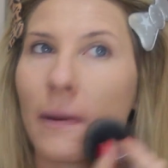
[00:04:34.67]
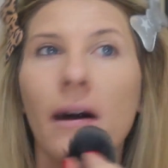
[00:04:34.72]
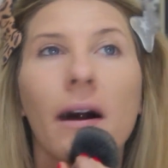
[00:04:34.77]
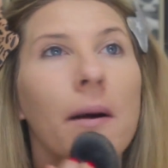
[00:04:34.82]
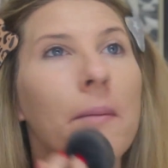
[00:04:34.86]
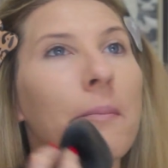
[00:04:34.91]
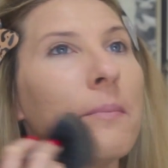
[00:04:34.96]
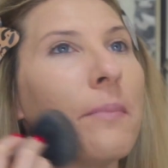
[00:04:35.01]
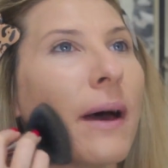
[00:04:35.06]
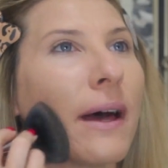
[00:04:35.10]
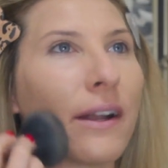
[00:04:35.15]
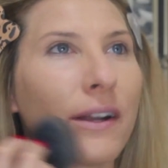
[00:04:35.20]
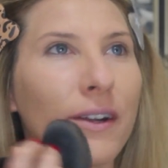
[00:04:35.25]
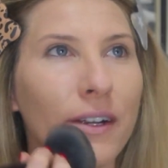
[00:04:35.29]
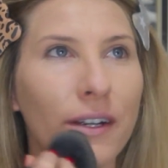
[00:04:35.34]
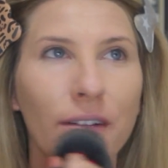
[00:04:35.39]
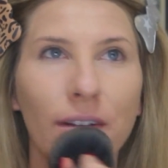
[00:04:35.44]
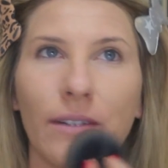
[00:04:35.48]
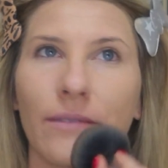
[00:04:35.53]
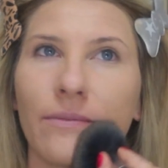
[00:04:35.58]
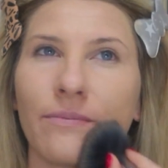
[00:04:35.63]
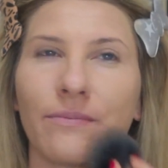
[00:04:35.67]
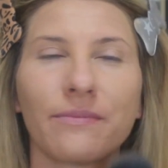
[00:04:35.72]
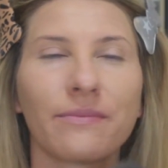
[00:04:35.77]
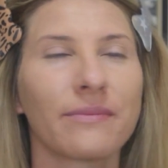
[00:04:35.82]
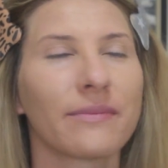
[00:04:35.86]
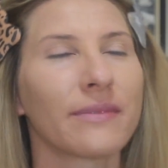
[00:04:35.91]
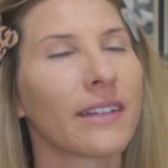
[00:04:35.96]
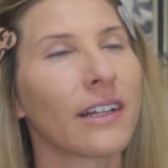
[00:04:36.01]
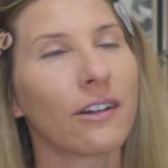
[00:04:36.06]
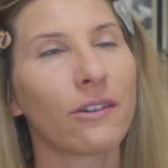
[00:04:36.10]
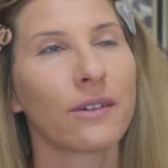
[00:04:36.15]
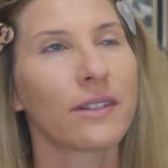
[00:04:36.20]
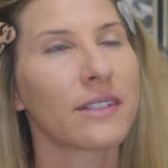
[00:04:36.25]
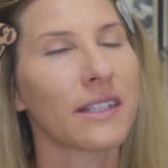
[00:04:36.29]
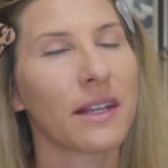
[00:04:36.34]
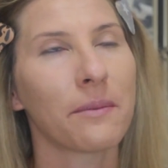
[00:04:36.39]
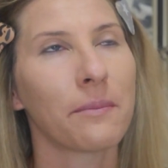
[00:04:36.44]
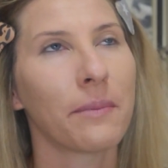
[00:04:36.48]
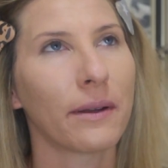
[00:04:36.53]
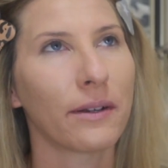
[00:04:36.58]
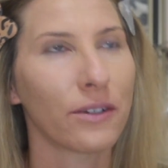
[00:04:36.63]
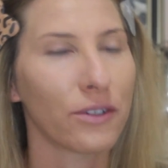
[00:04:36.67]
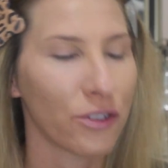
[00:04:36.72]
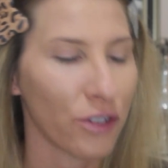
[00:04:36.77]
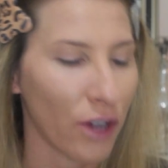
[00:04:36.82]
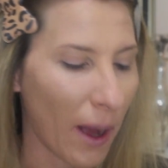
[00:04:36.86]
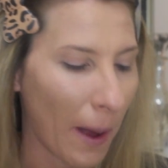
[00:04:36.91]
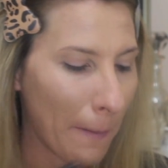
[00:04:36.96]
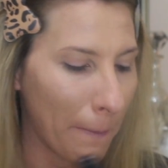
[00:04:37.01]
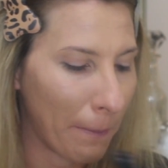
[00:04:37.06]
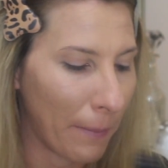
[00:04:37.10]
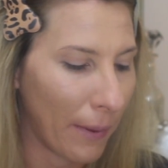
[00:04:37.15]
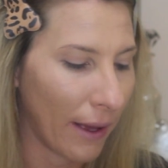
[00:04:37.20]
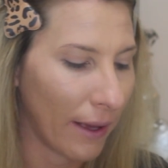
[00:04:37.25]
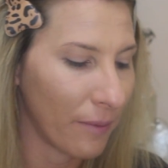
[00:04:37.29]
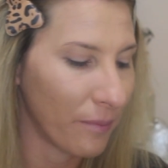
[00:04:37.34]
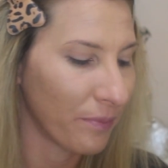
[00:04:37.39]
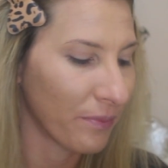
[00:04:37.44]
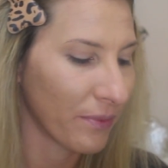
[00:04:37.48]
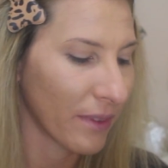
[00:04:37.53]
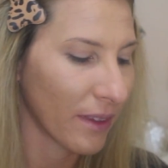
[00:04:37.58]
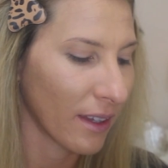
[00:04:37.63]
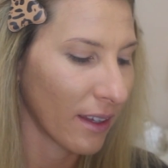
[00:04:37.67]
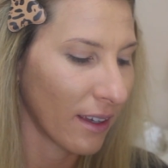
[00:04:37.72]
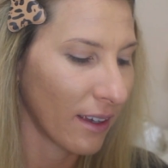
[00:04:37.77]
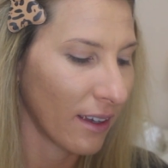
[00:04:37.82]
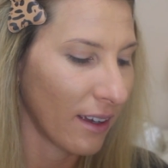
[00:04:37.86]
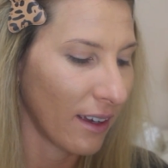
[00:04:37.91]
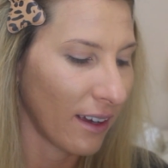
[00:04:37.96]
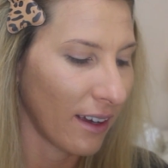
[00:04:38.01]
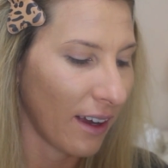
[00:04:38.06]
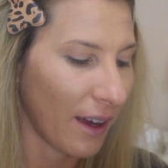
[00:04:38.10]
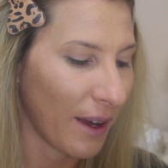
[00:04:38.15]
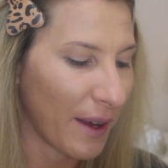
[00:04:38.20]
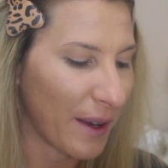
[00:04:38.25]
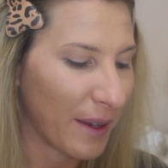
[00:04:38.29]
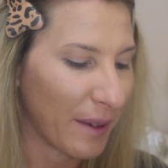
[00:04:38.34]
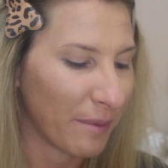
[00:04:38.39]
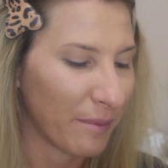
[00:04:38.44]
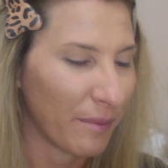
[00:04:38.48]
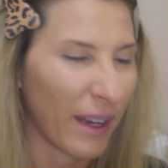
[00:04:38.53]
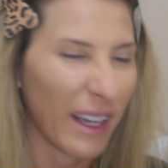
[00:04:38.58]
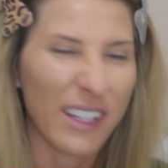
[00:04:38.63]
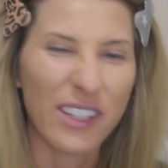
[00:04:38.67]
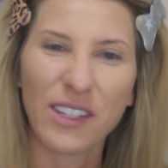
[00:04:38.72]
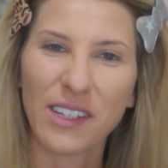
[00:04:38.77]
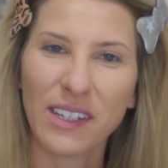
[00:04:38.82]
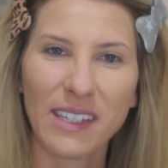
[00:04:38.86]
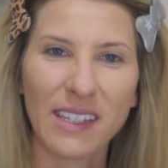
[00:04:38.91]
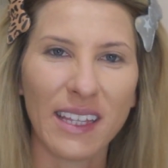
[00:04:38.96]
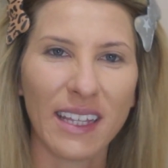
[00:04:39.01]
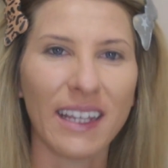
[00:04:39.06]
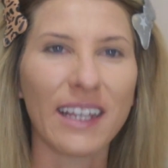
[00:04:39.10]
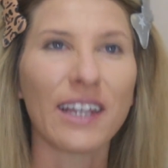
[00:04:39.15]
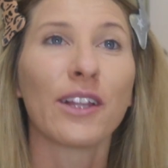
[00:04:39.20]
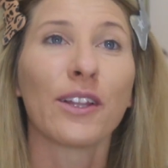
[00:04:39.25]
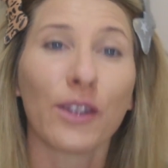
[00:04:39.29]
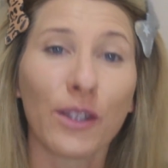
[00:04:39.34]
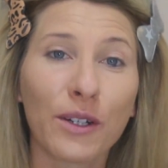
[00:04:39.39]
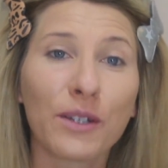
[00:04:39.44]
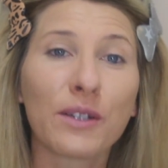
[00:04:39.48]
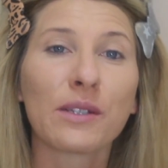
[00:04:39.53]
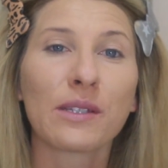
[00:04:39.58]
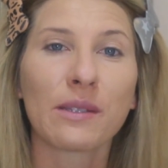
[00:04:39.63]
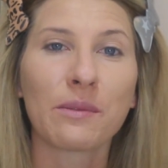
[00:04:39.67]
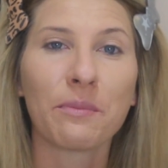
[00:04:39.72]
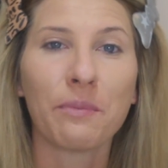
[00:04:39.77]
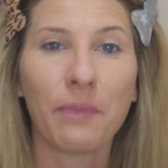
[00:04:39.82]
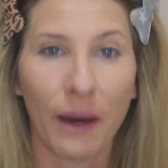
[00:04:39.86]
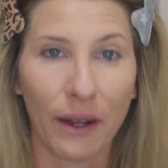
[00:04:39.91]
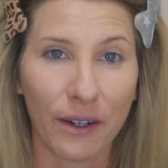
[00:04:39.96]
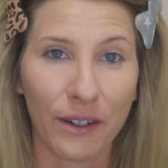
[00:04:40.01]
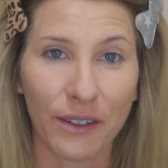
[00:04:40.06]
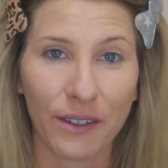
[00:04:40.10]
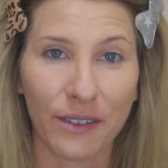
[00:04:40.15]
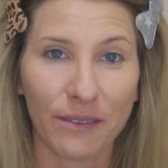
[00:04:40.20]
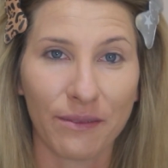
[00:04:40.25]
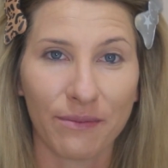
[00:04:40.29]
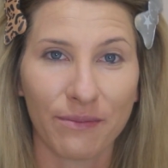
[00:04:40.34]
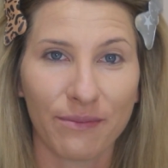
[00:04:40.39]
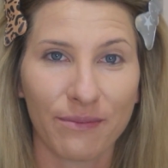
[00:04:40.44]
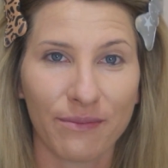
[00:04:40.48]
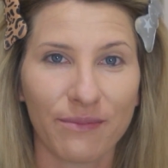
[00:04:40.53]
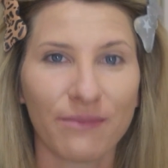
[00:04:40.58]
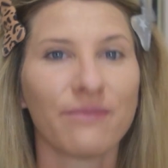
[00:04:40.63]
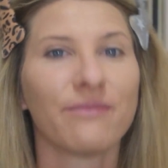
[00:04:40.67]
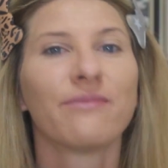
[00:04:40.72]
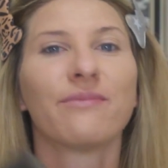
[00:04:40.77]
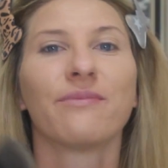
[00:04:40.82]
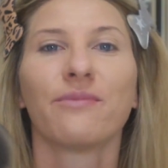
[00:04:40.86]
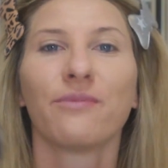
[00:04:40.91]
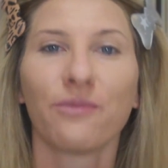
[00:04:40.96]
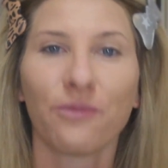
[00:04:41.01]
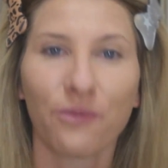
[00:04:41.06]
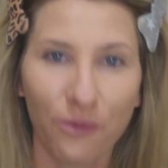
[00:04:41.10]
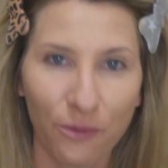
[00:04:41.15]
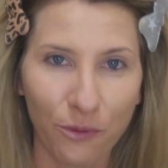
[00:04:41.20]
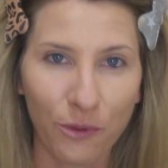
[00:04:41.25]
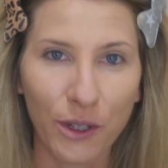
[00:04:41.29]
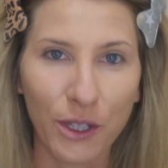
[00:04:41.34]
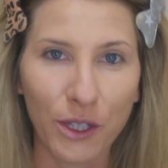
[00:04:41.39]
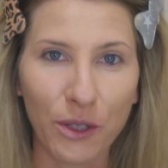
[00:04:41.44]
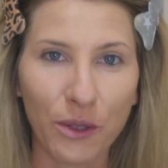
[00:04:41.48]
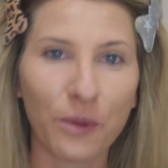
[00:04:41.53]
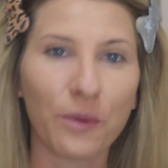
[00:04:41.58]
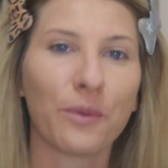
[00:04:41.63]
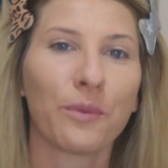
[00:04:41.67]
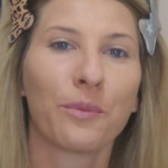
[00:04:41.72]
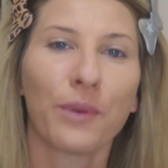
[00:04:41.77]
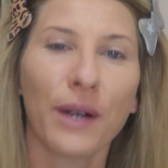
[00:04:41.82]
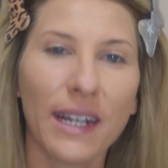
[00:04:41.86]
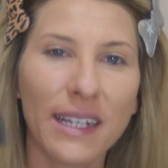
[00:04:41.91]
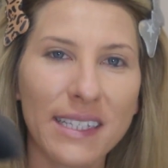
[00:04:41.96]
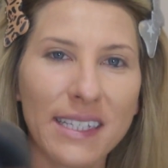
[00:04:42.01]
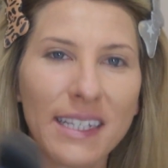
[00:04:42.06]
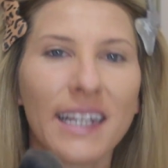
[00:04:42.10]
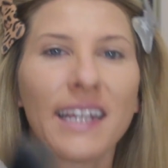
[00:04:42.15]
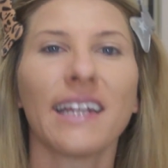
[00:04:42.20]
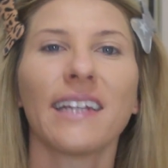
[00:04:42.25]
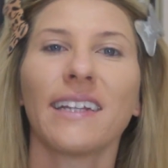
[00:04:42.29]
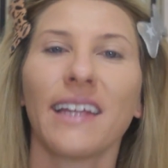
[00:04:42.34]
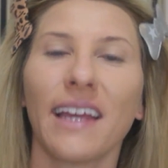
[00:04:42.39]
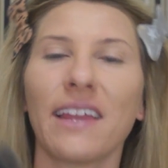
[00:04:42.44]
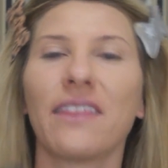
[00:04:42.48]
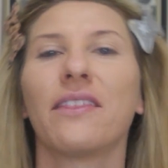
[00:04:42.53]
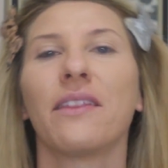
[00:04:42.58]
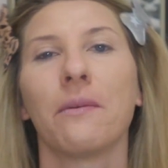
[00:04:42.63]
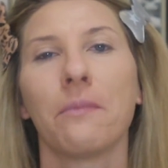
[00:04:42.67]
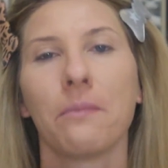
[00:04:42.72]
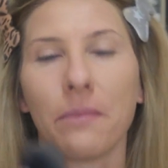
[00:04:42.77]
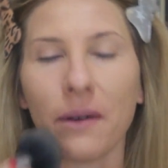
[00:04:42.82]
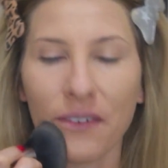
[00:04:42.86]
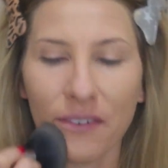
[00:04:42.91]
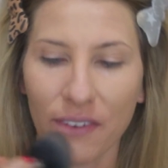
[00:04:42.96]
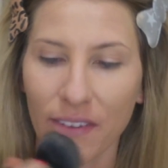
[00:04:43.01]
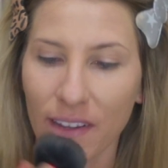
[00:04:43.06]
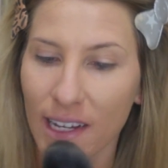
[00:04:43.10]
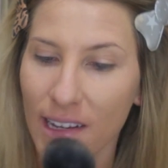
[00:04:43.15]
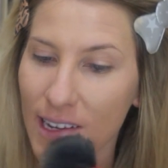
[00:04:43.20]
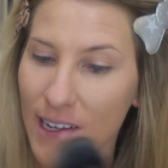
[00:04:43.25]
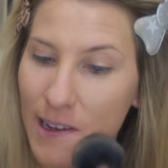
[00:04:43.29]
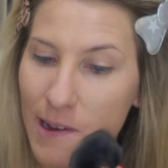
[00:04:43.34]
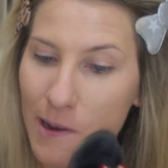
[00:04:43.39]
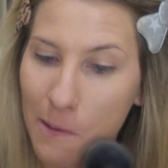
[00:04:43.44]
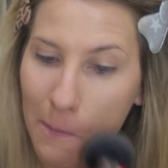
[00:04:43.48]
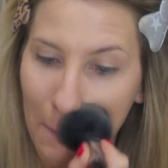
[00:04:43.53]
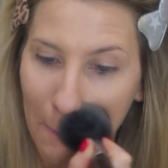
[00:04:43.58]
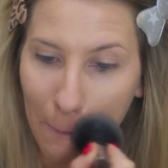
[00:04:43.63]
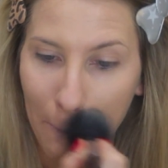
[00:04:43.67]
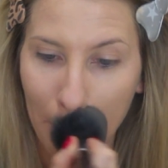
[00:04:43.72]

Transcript: a better, I don't want to say a better job, but I just think it looks better when you press it in and then buff it in.